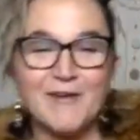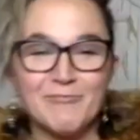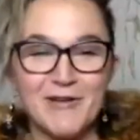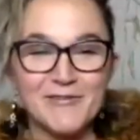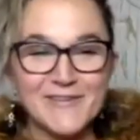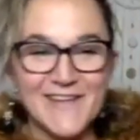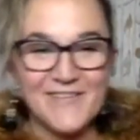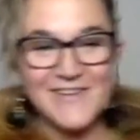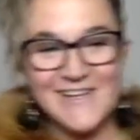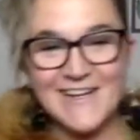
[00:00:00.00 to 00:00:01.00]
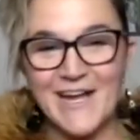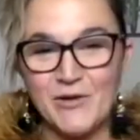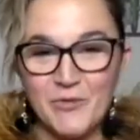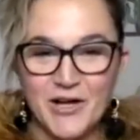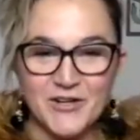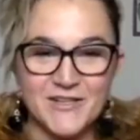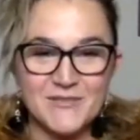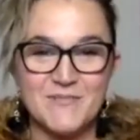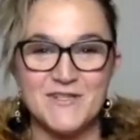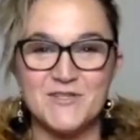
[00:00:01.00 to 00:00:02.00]
I'm Reverend Levity, and
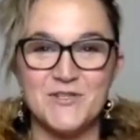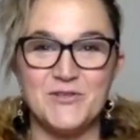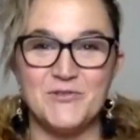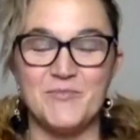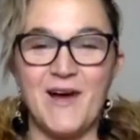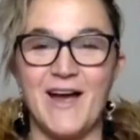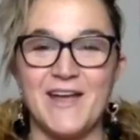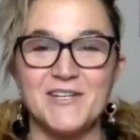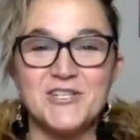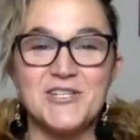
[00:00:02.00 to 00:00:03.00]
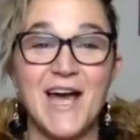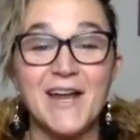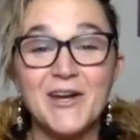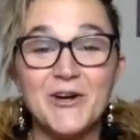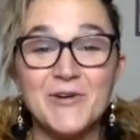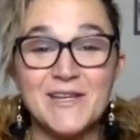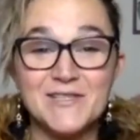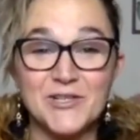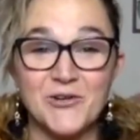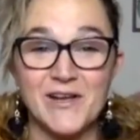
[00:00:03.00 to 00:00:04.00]
welcome to my shadow
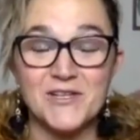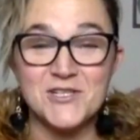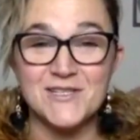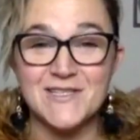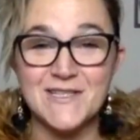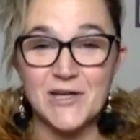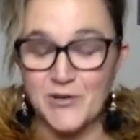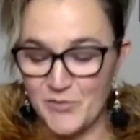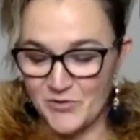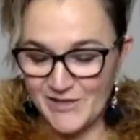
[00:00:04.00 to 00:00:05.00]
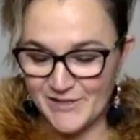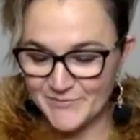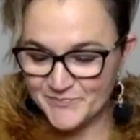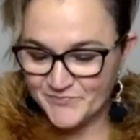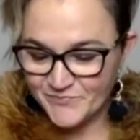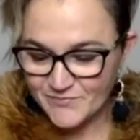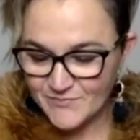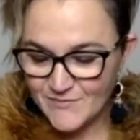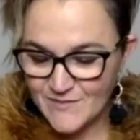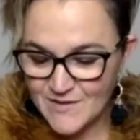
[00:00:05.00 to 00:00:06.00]
integration ceremony.
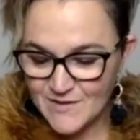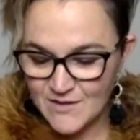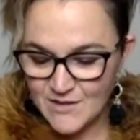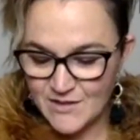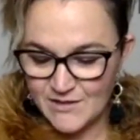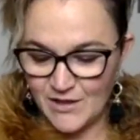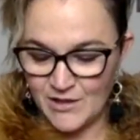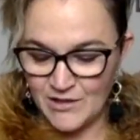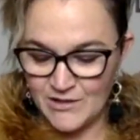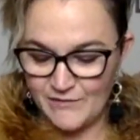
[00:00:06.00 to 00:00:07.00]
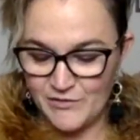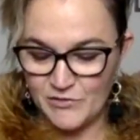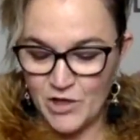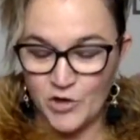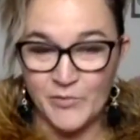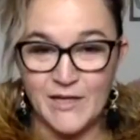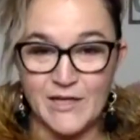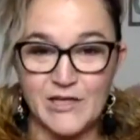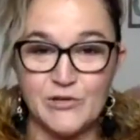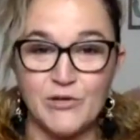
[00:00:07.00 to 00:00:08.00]
Y'all, if you know
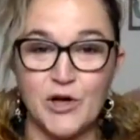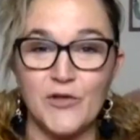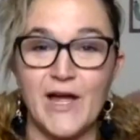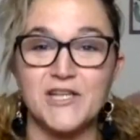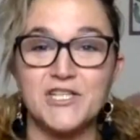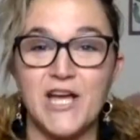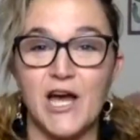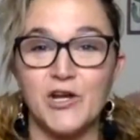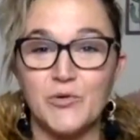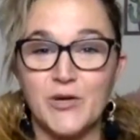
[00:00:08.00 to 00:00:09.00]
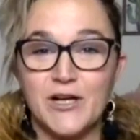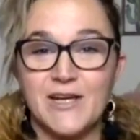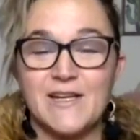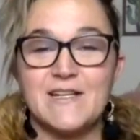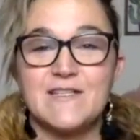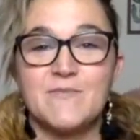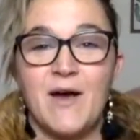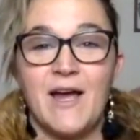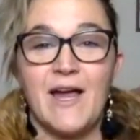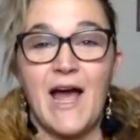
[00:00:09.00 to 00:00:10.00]
me, you know that shadow work is
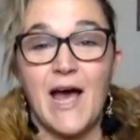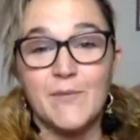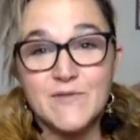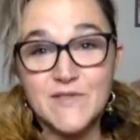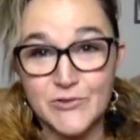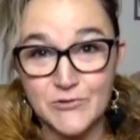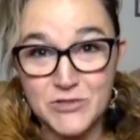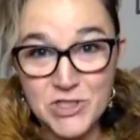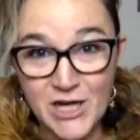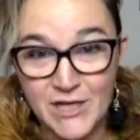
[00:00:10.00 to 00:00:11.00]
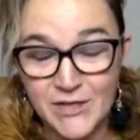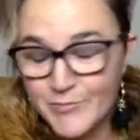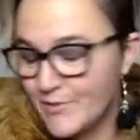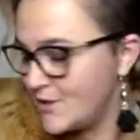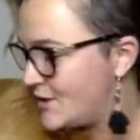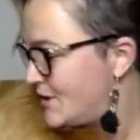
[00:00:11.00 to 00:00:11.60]
my absolute jam.